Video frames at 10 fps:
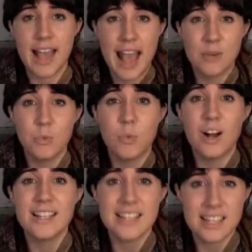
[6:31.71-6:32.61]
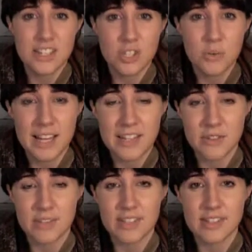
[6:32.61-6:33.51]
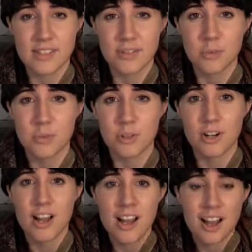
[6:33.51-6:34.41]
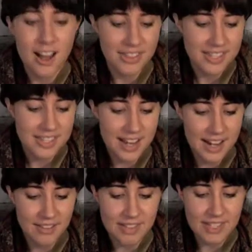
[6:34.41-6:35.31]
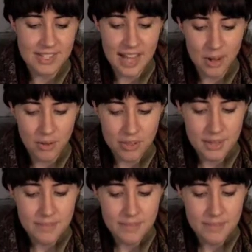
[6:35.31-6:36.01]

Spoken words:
had wanted to enter the Civil War on the side of the South,